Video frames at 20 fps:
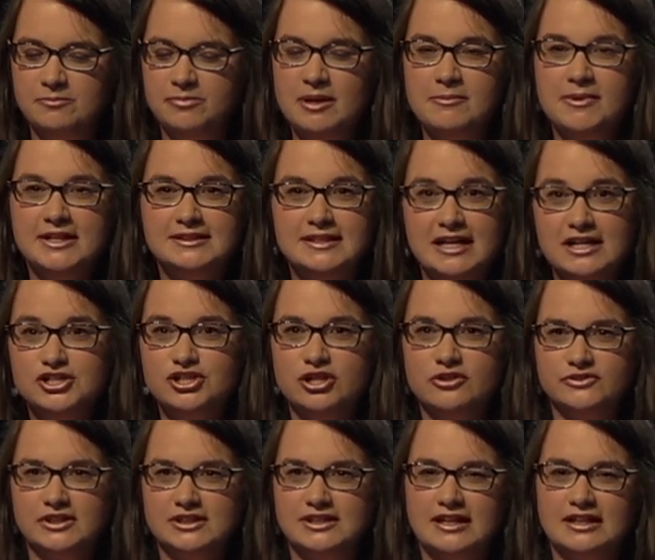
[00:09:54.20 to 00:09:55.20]

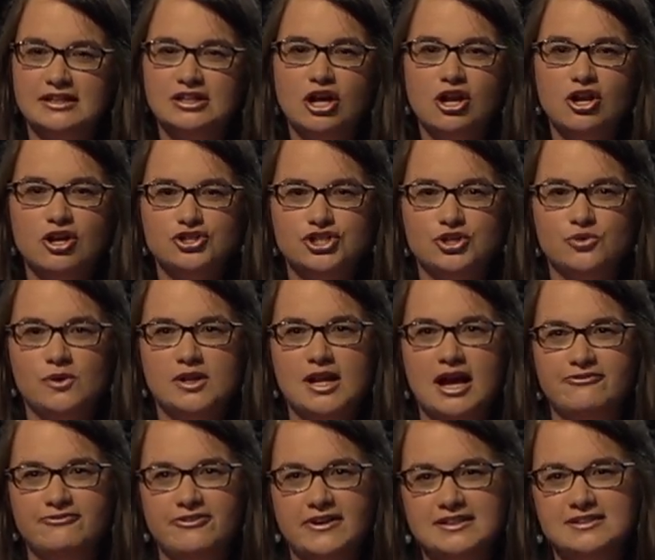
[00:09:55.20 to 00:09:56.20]
implementation of the technology will
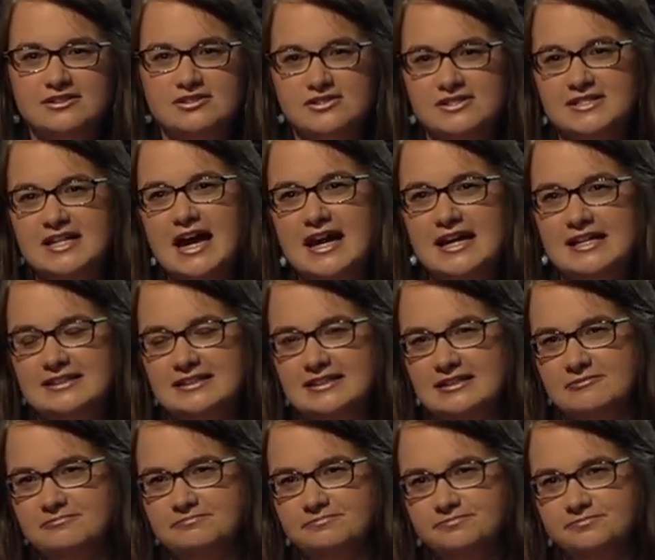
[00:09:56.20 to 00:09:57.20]
affect
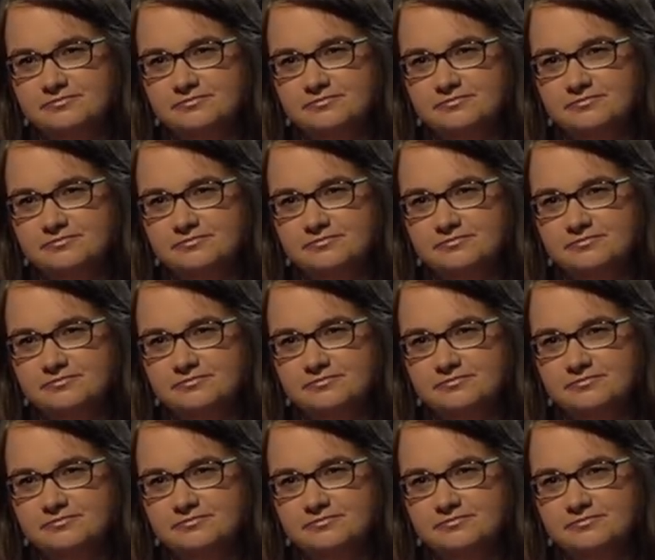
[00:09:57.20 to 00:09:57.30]
society.